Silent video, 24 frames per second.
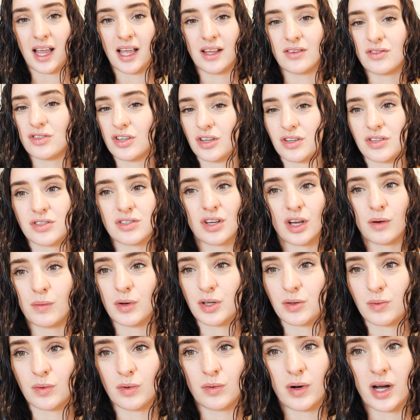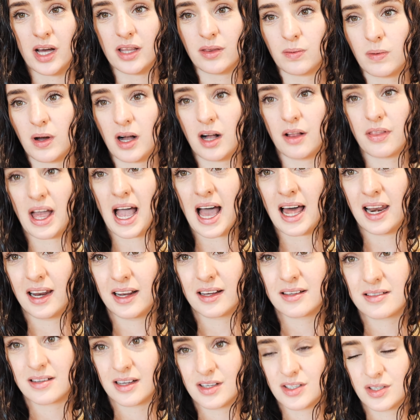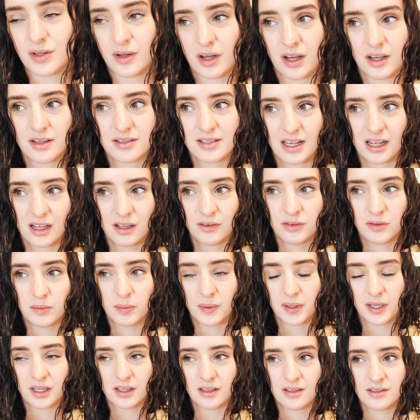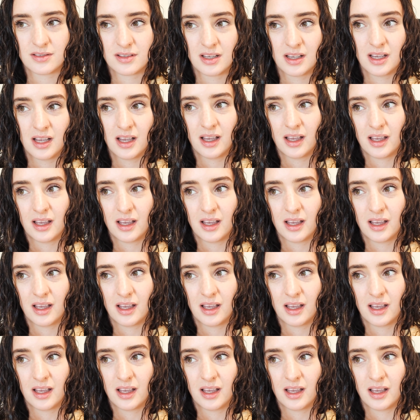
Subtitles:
it's just so much more worthwhile that Alex and I do it ourselves, because